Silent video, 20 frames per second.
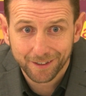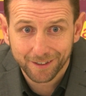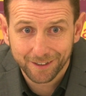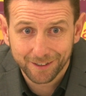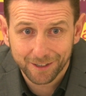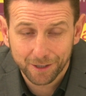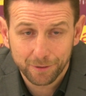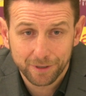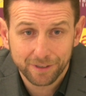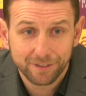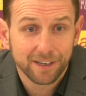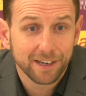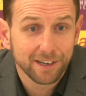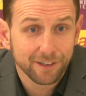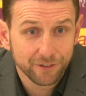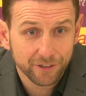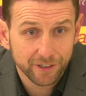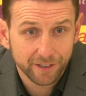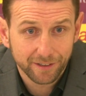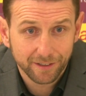You know, his
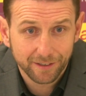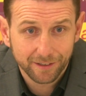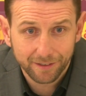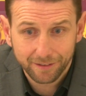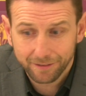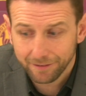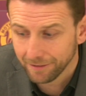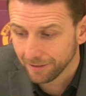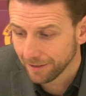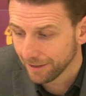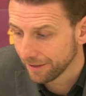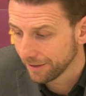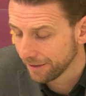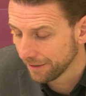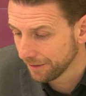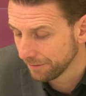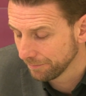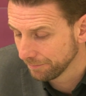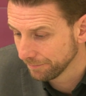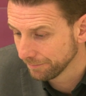energy,
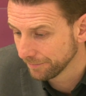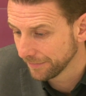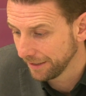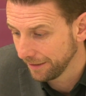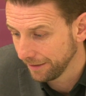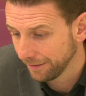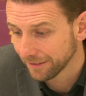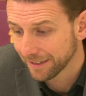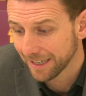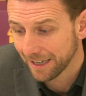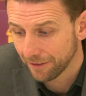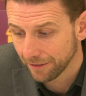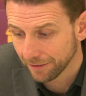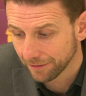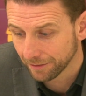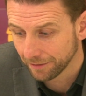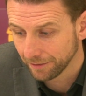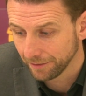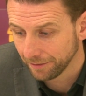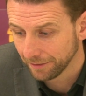his
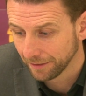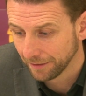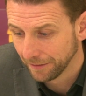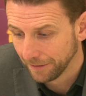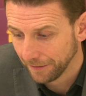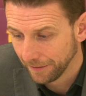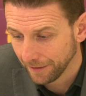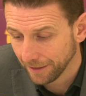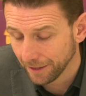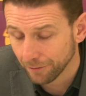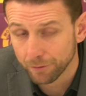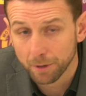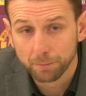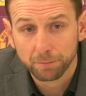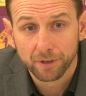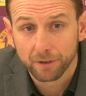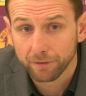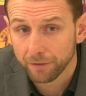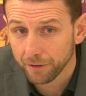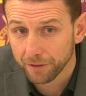character, it
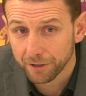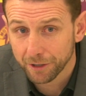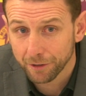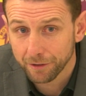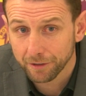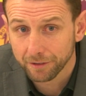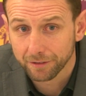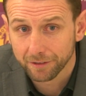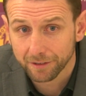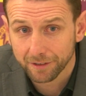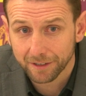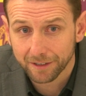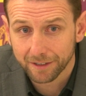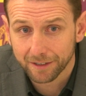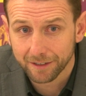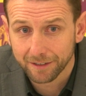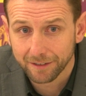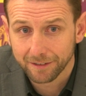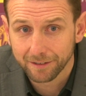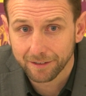rubs off on the others,
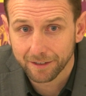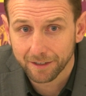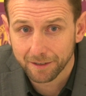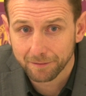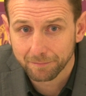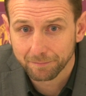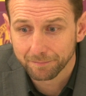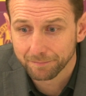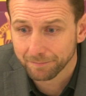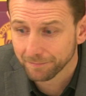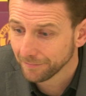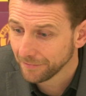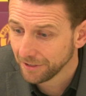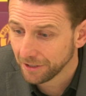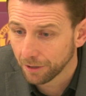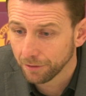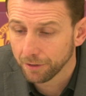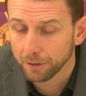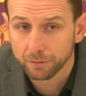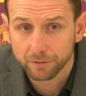and you
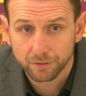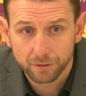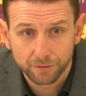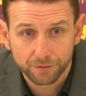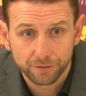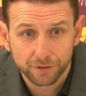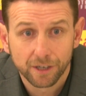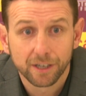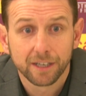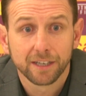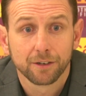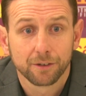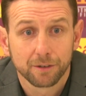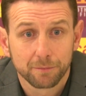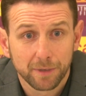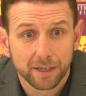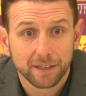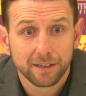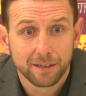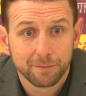know, those two have certainly gone
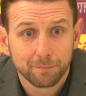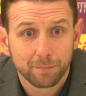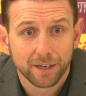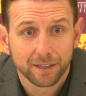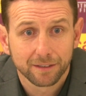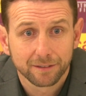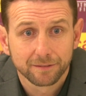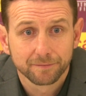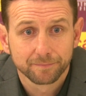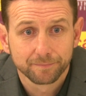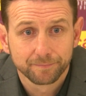and made an impact.